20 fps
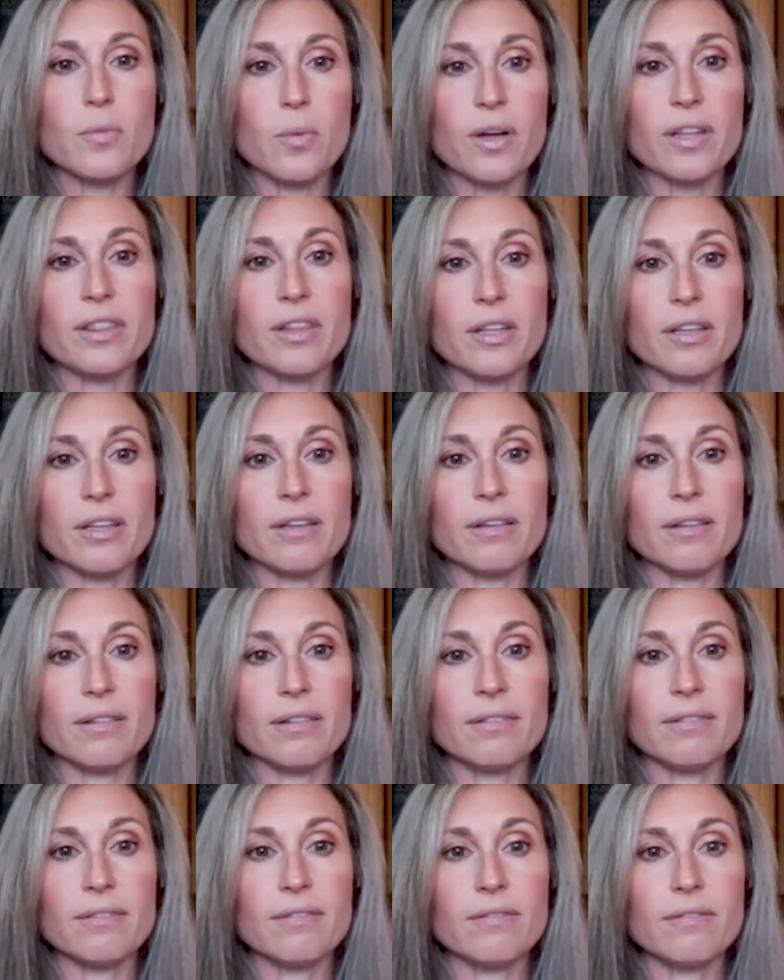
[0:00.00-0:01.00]
of what
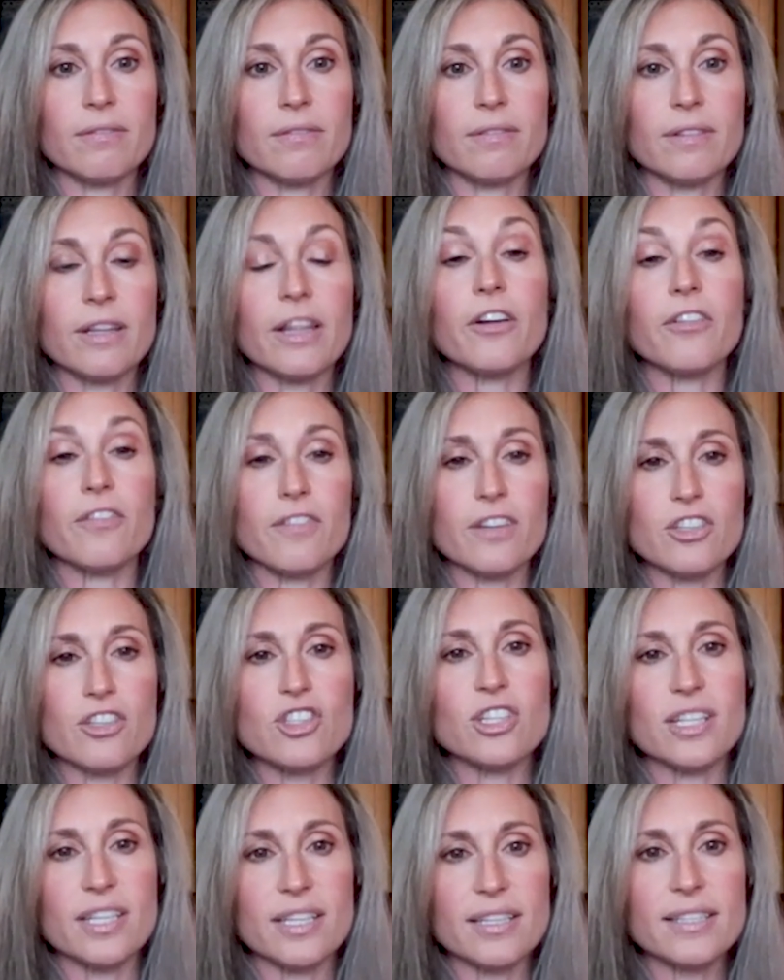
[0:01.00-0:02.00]
their
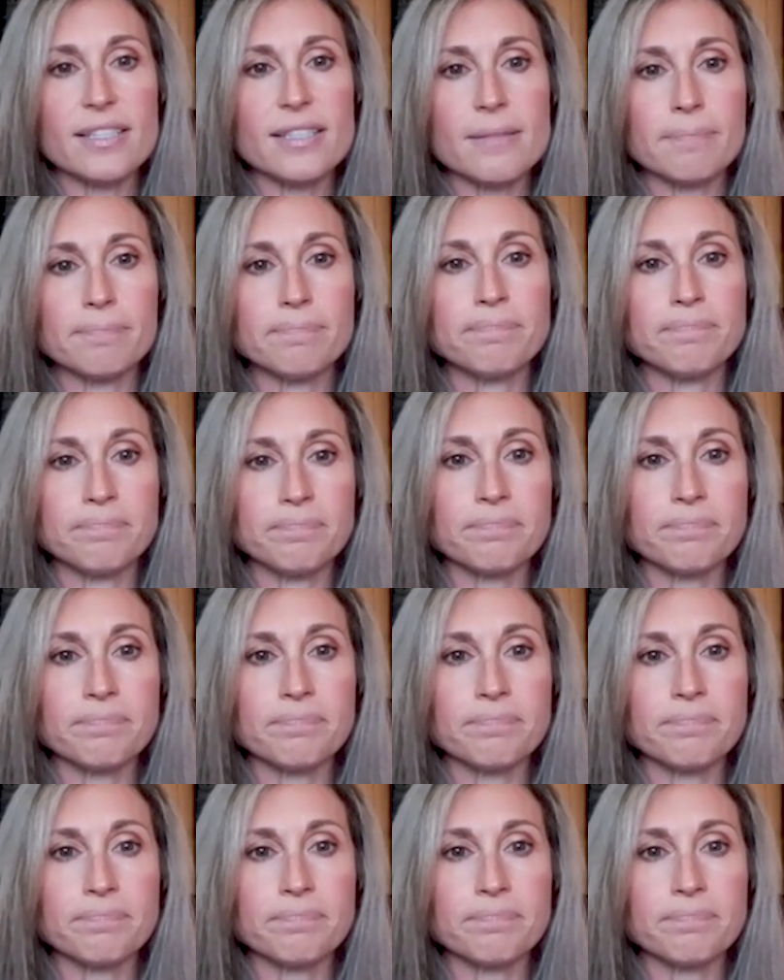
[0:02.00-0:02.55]
vision is.